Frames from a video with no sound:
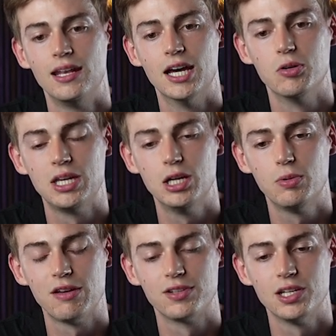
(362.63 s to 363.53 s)
Now here
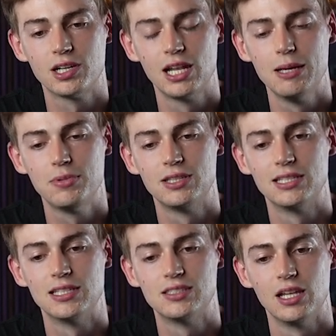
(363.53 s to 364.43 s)
we have another clip
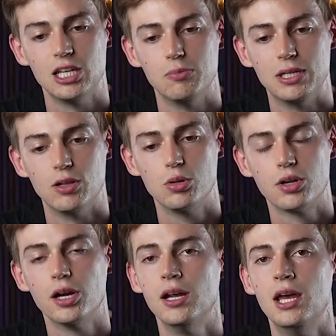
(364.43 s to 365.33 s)
that is a little bit
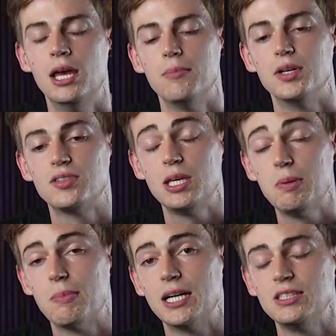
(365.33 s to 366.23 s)
longer, but keep
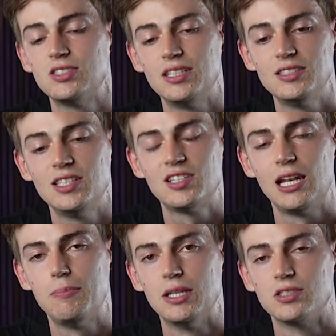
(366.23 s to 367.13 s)
in mind, since this
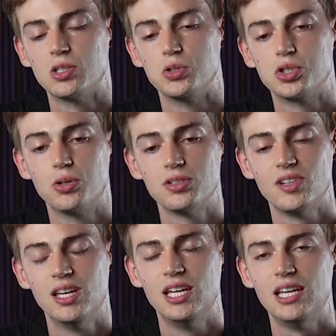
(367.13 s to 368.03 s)
clip is so short,
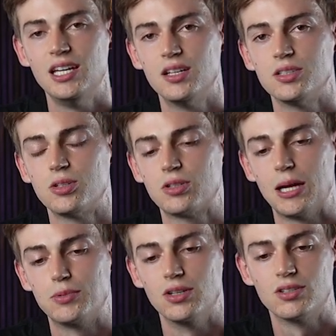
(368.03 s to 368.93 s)
it also
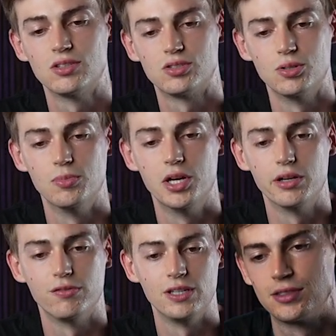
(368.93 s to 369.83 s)
captured some
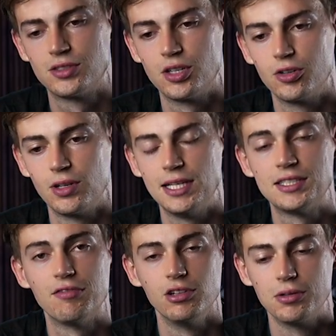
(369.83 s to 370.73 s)
other things. So let's
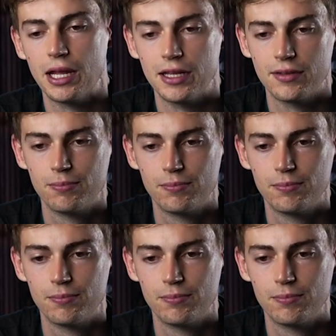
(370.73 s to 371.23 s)
have a look at it.